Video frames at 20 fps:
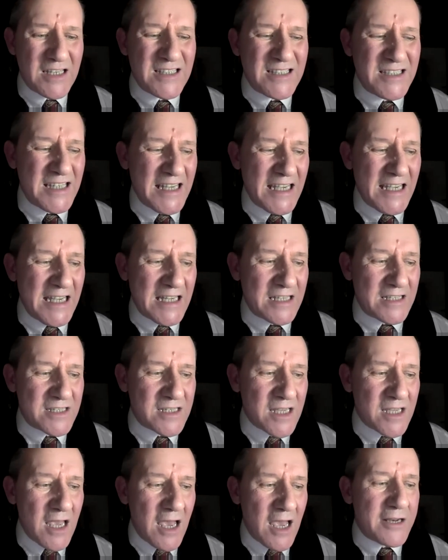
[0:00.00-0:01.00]

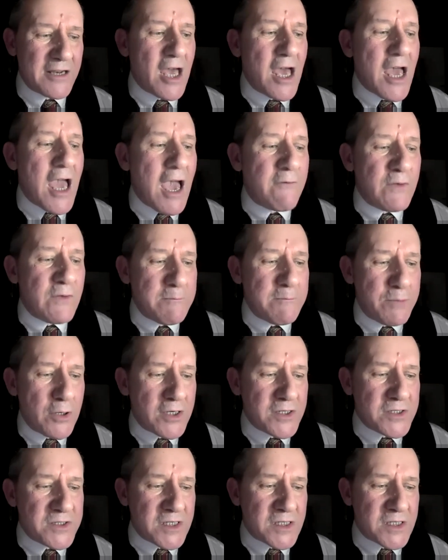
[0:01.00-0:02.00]
deeds, and heavy
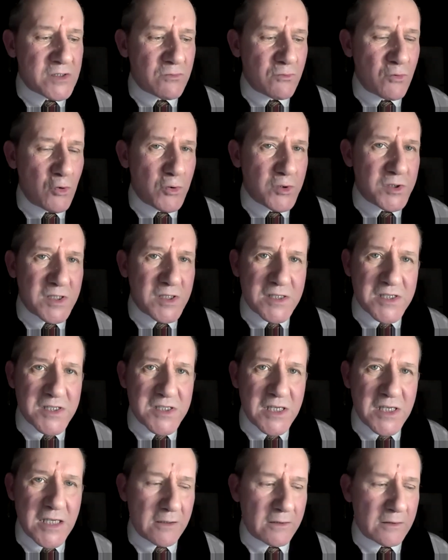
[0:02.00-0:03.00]
purses wrought in
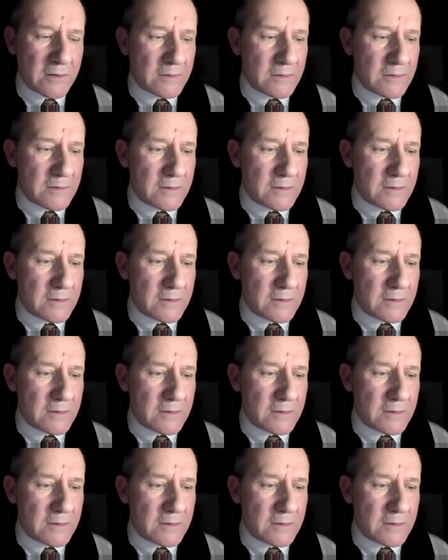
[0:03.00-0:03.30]
steel.